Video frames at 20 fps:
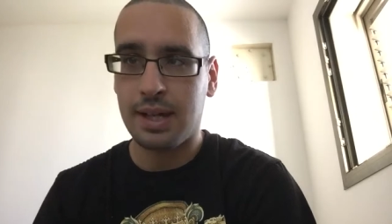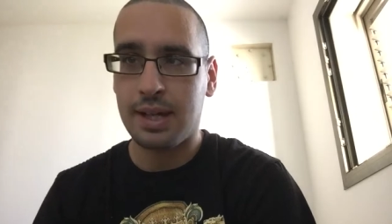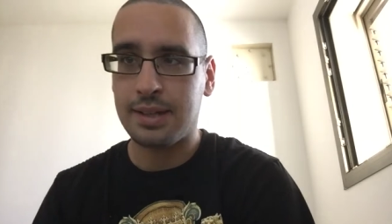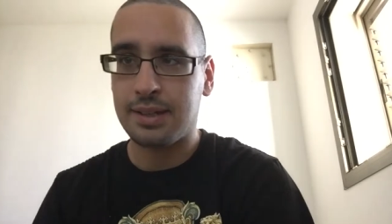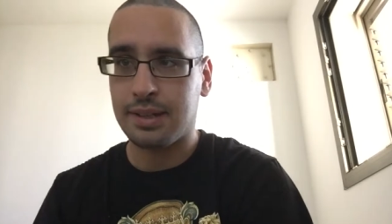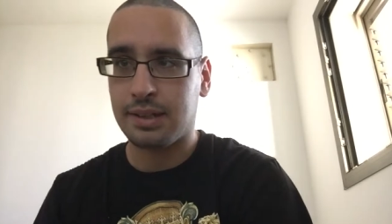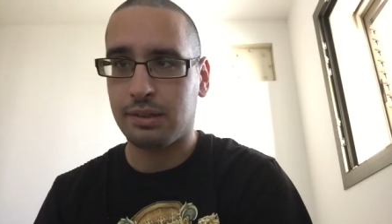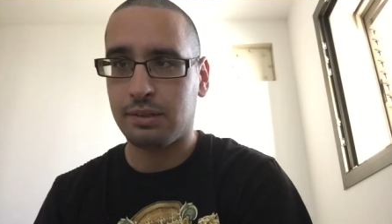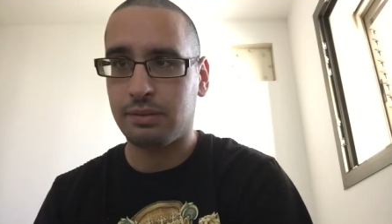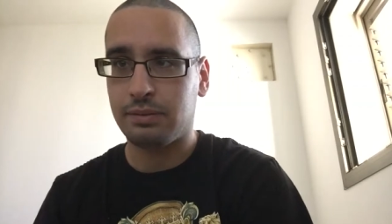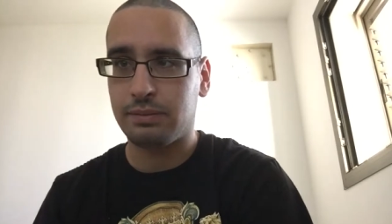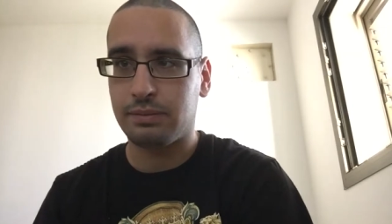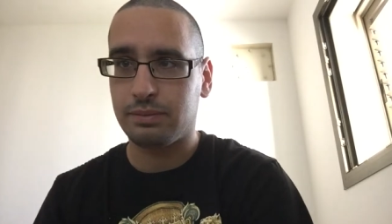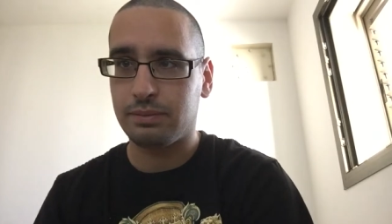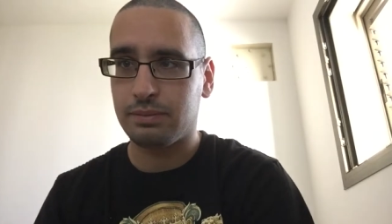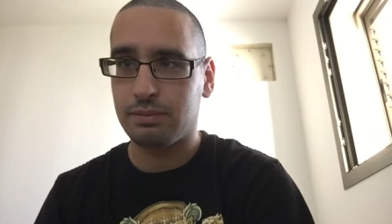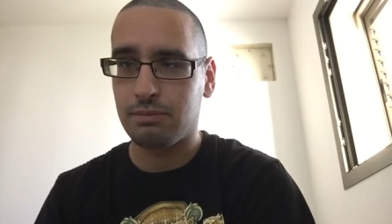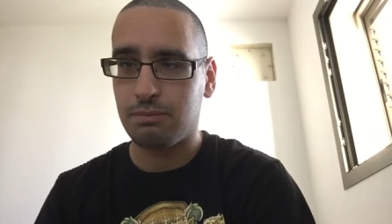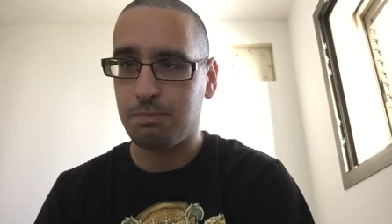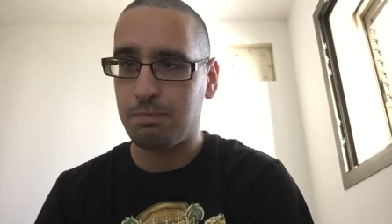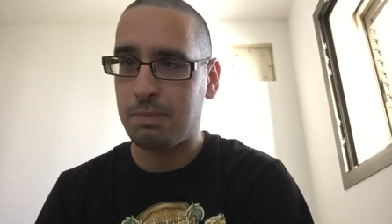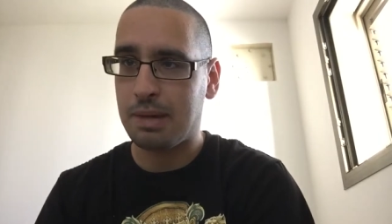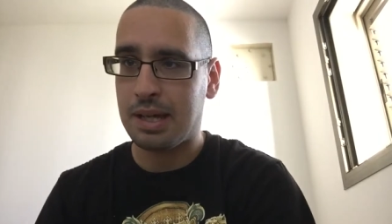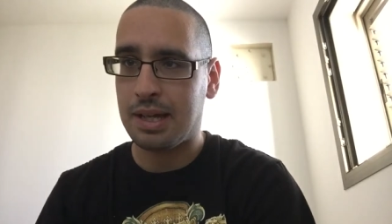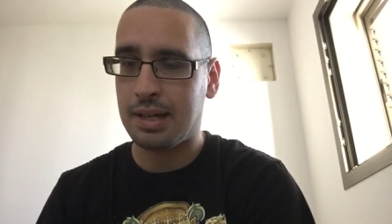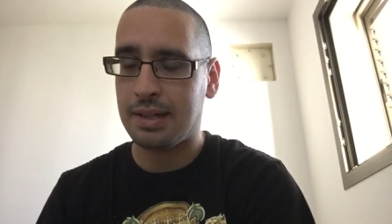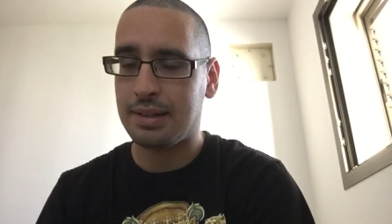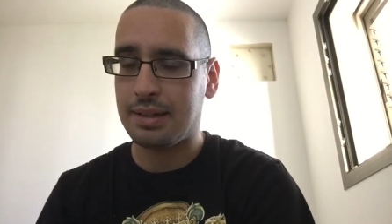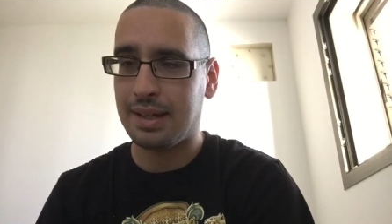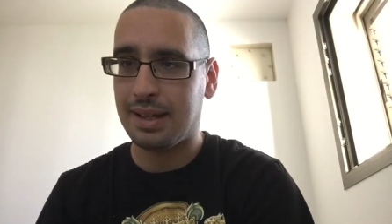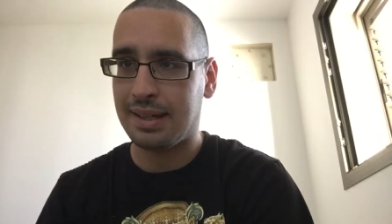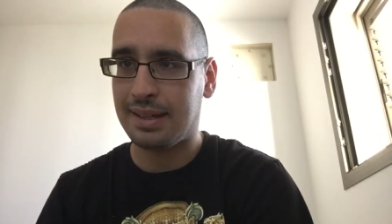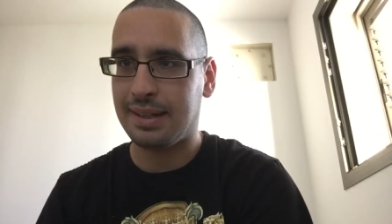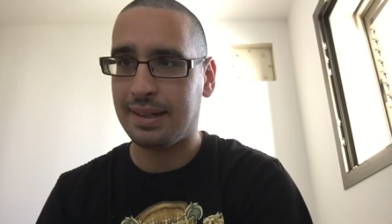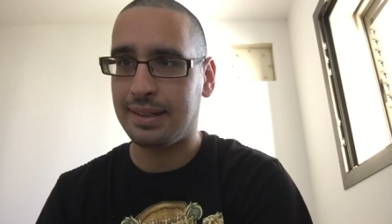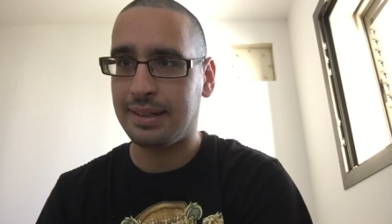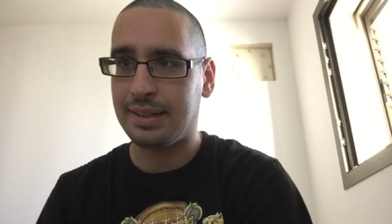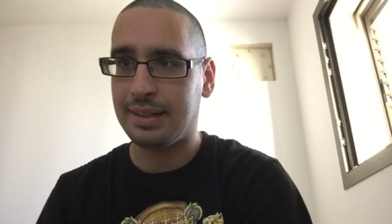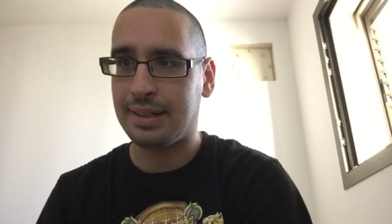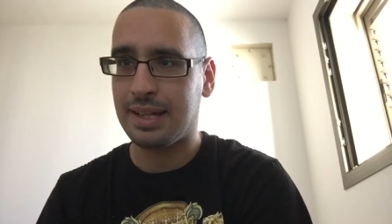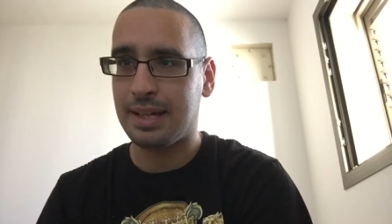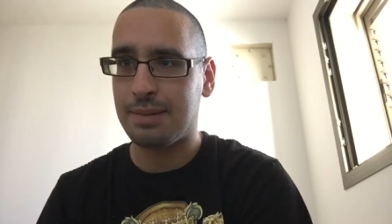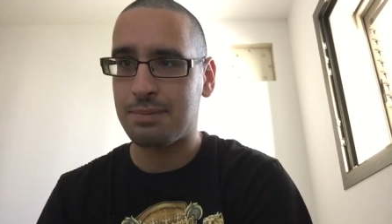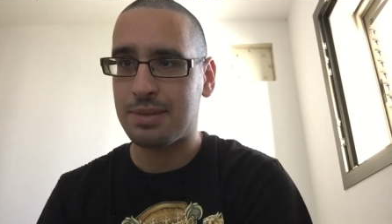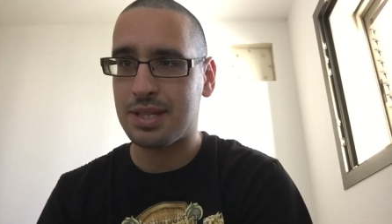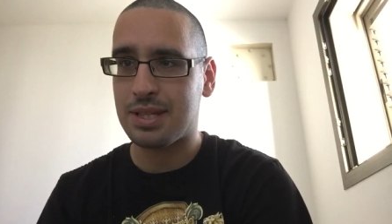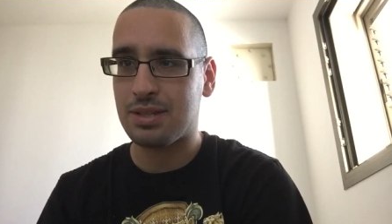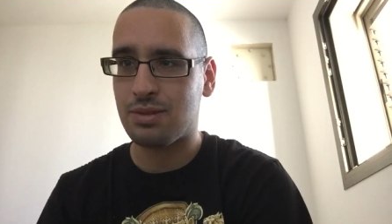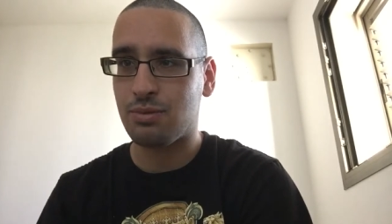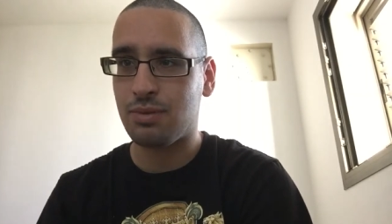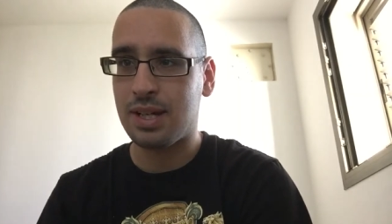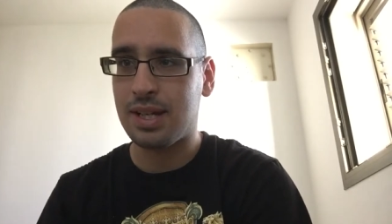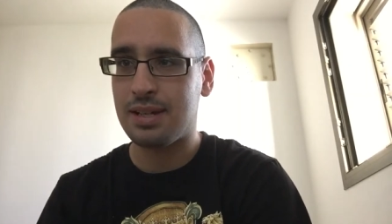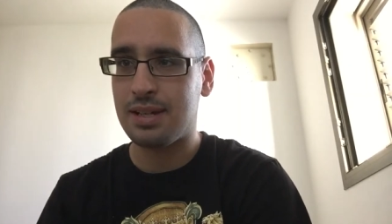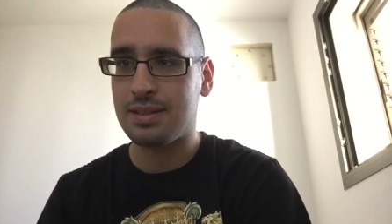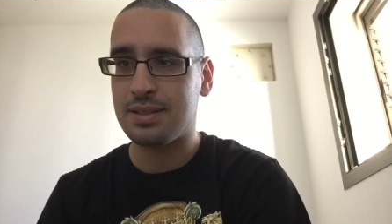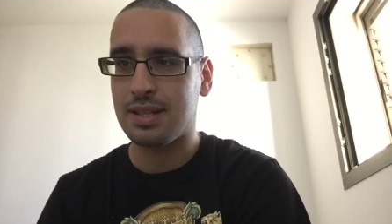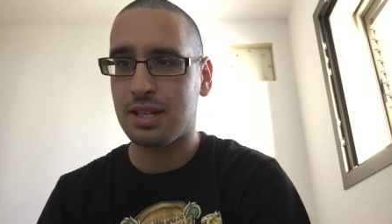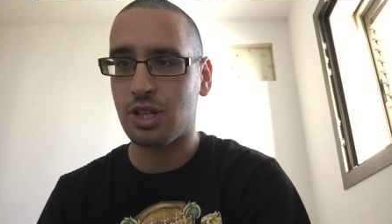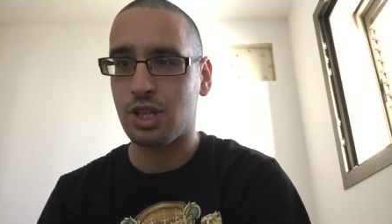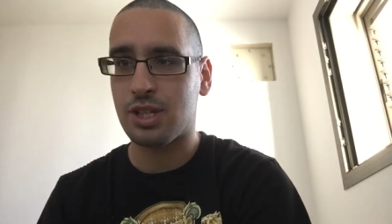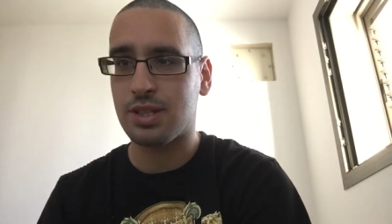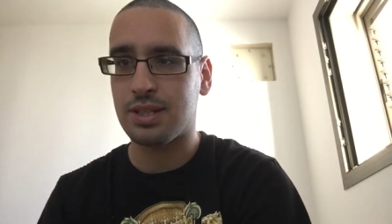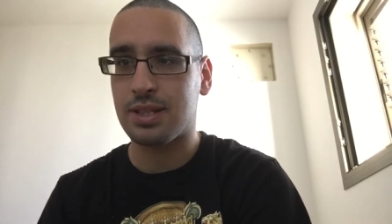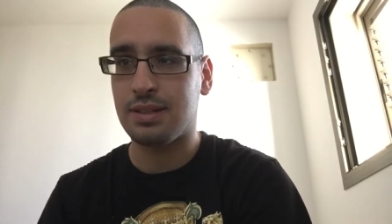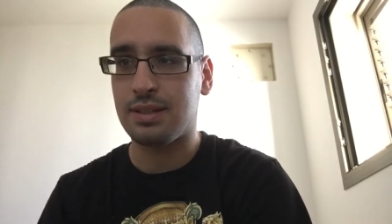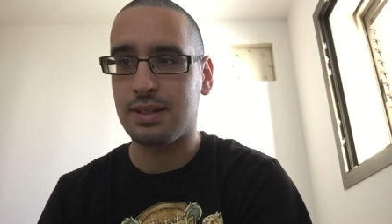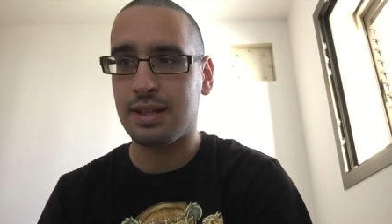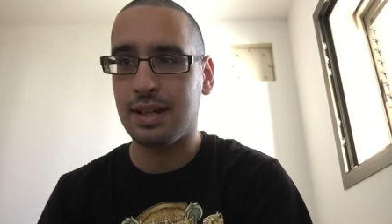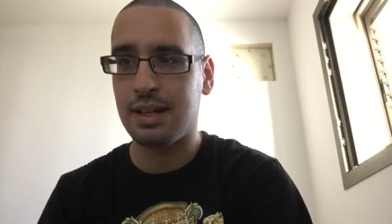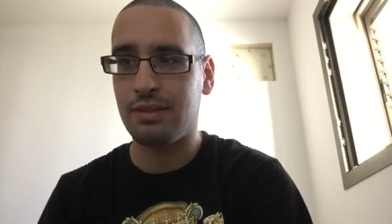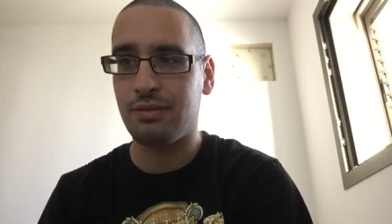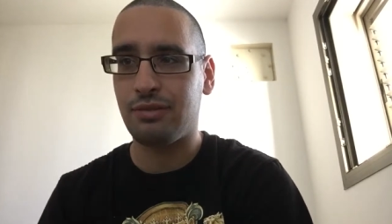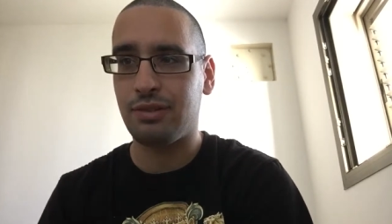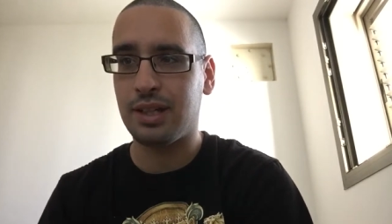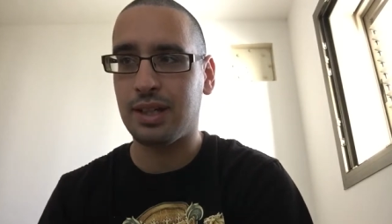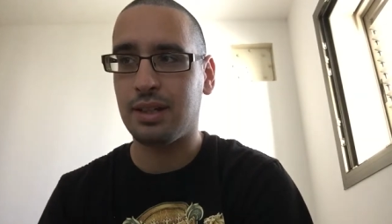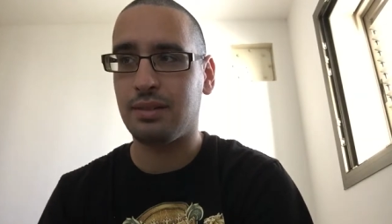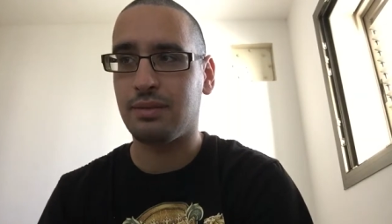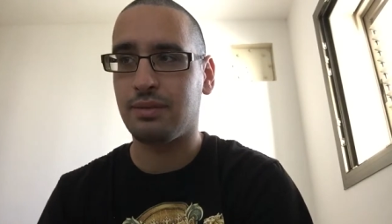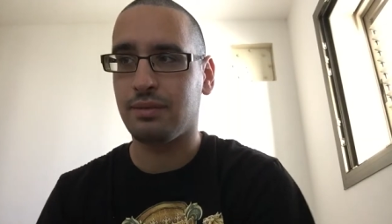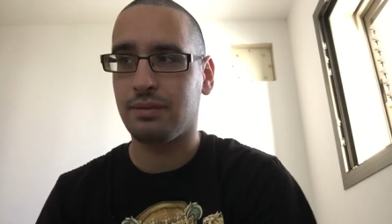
other Panhellenic Games as well, such as in Delphi.